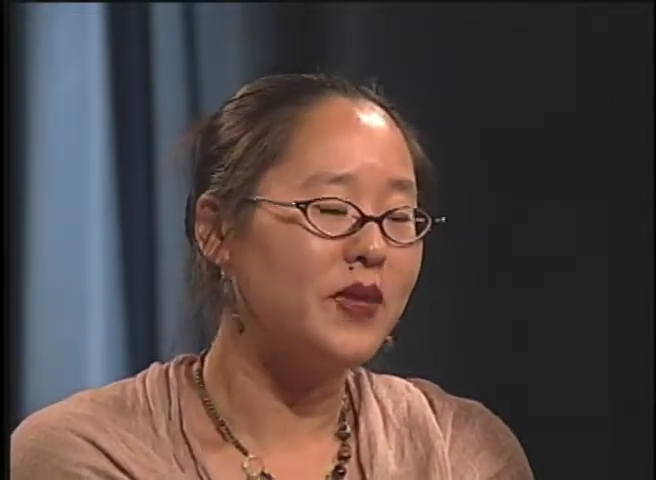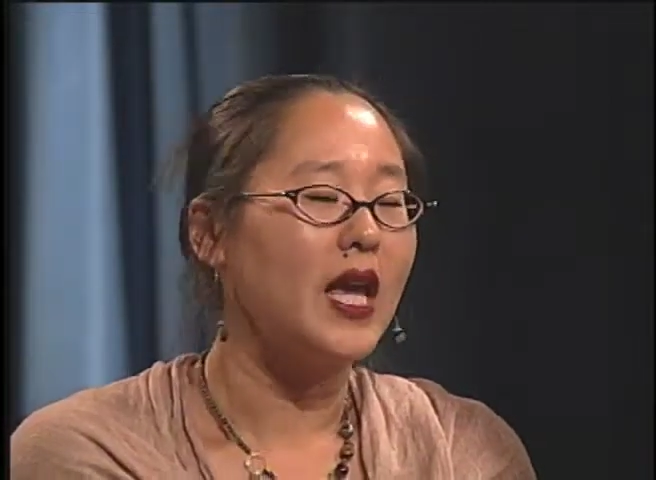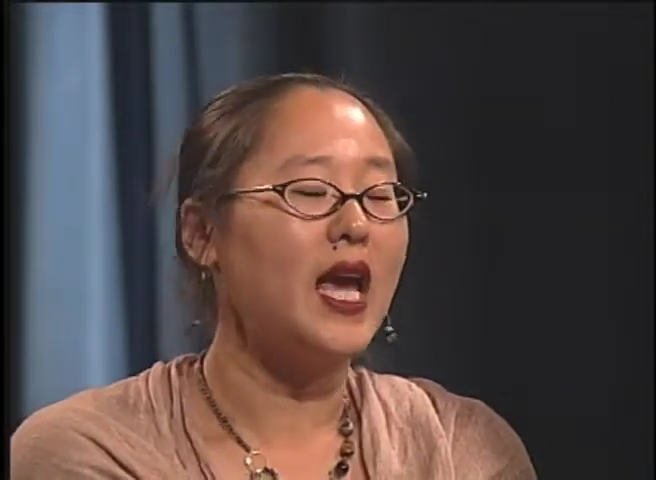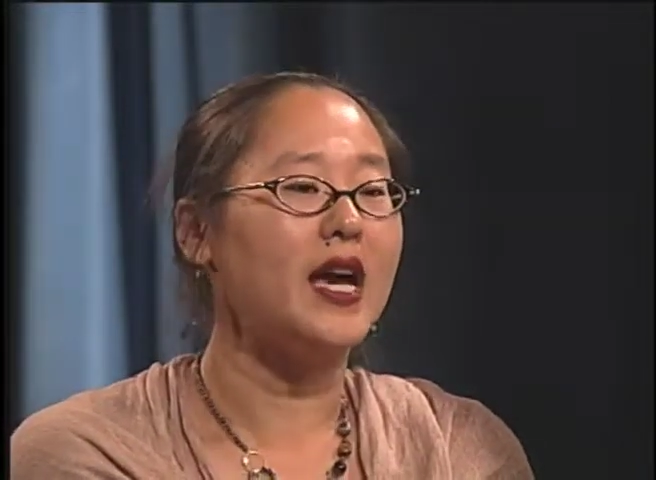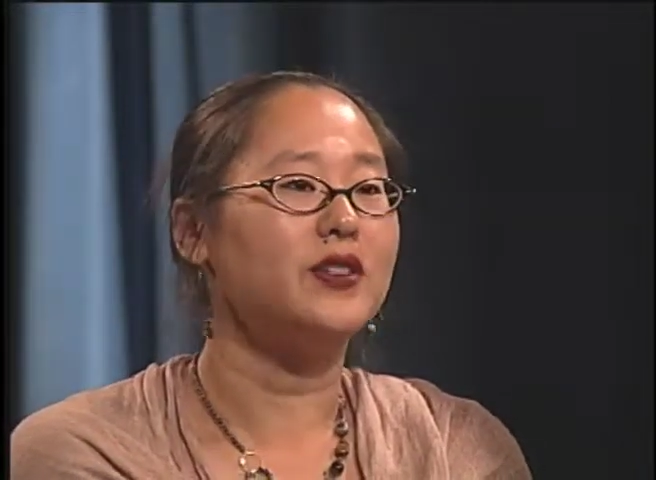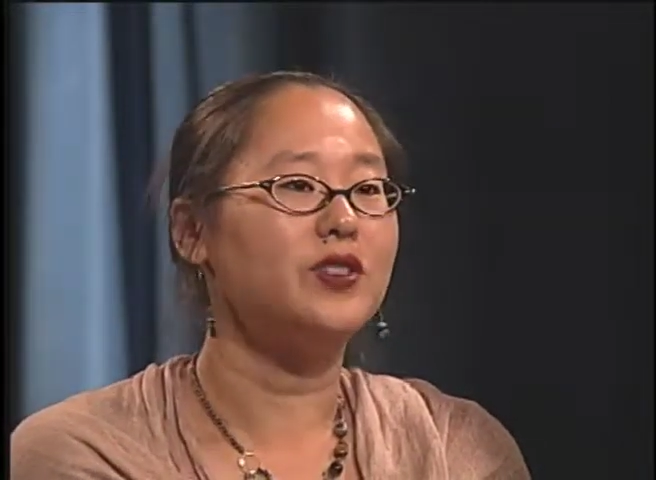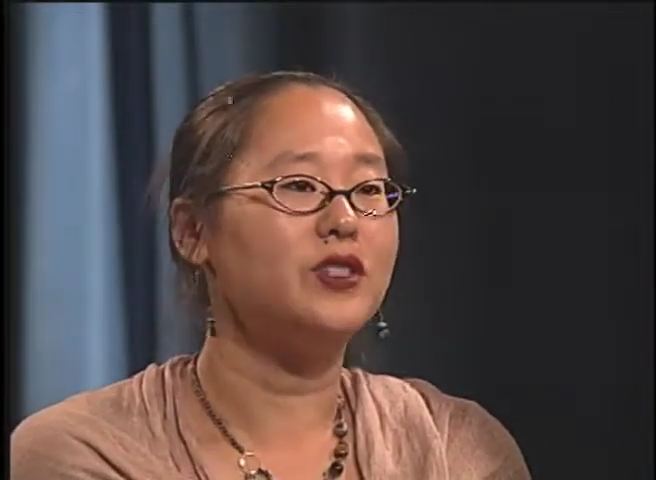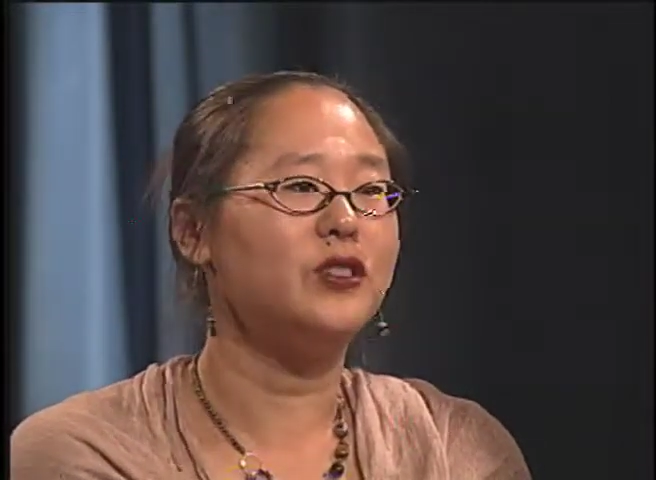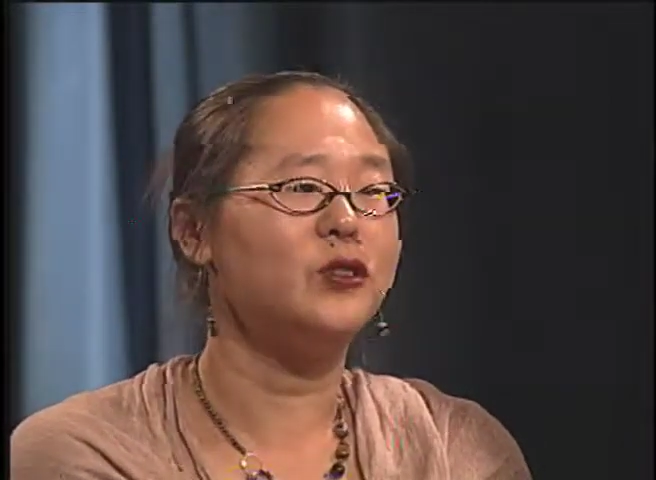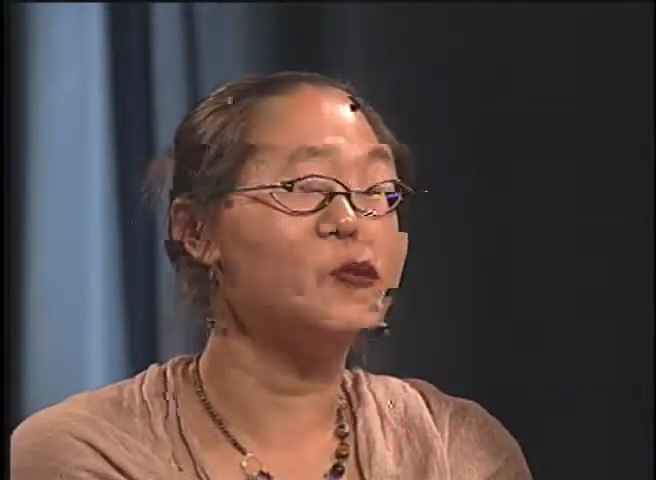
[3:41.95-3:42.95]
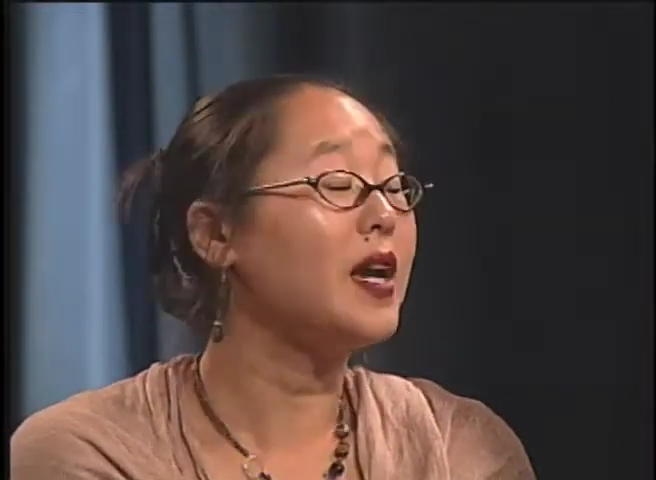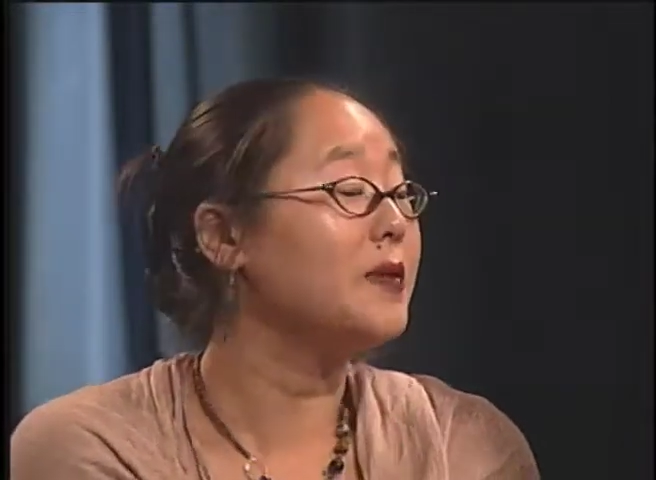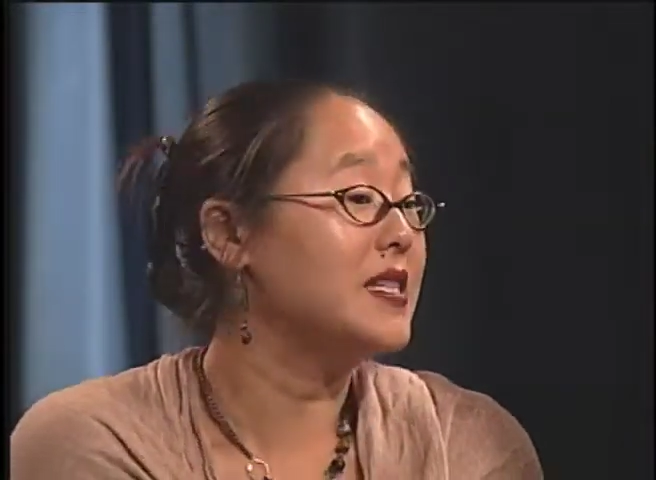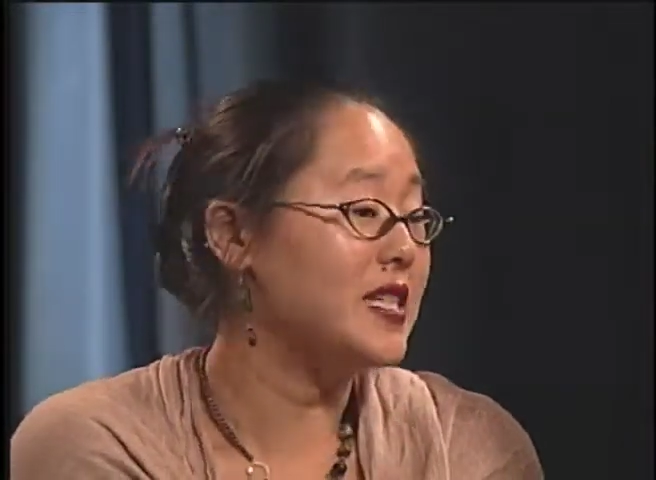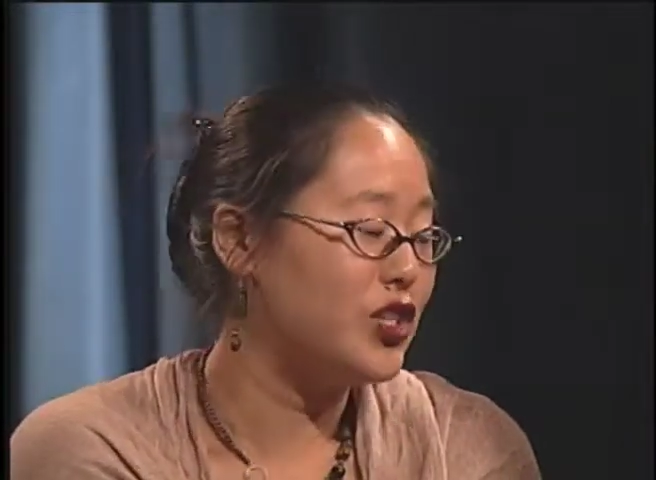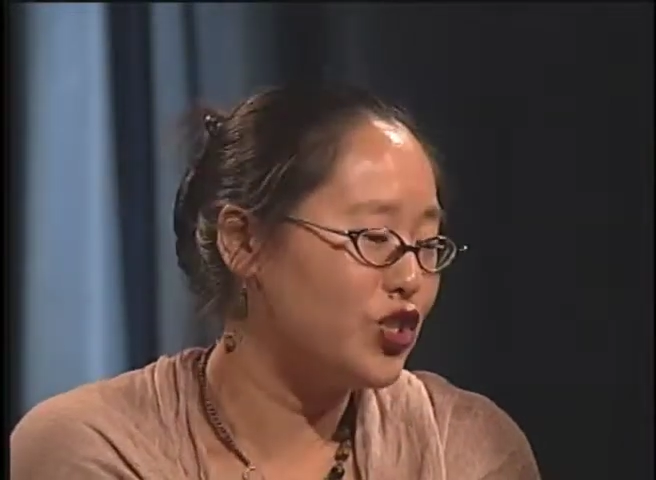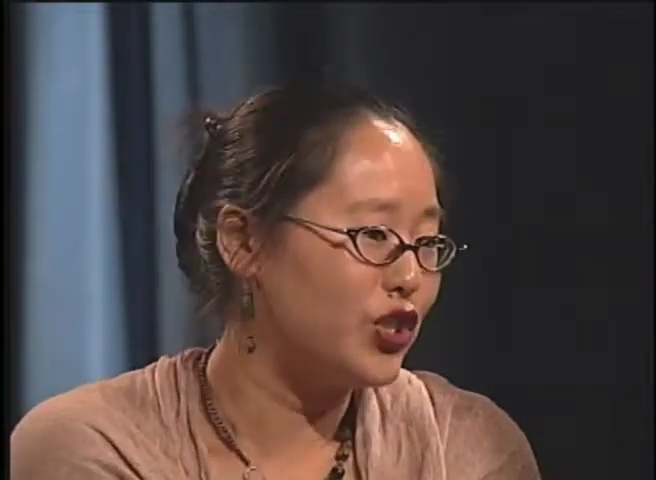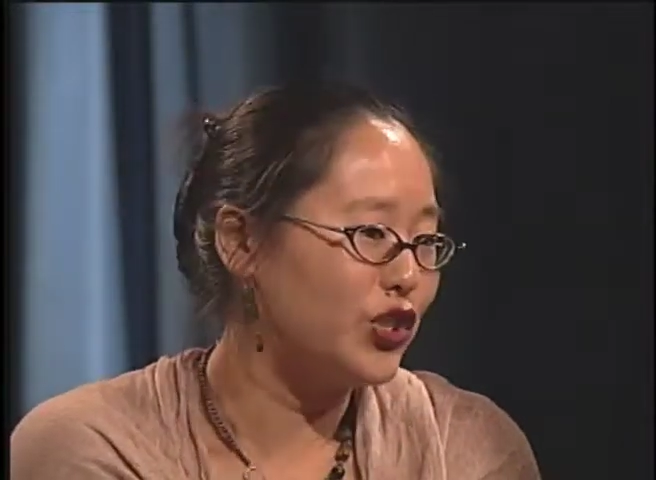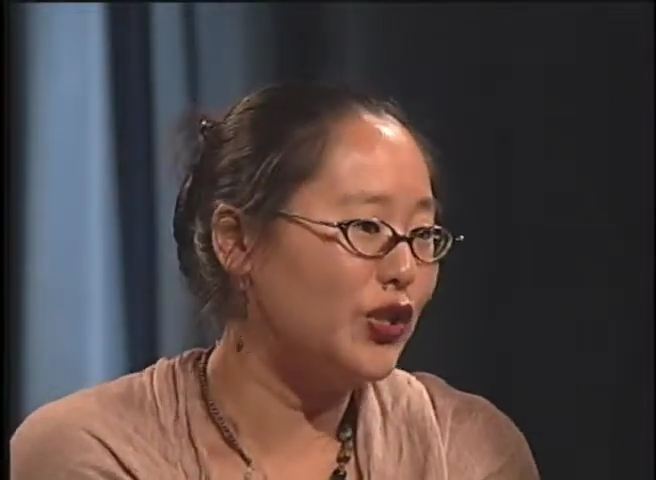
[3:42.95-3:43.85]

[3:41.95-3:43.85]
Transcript: has to become a teacher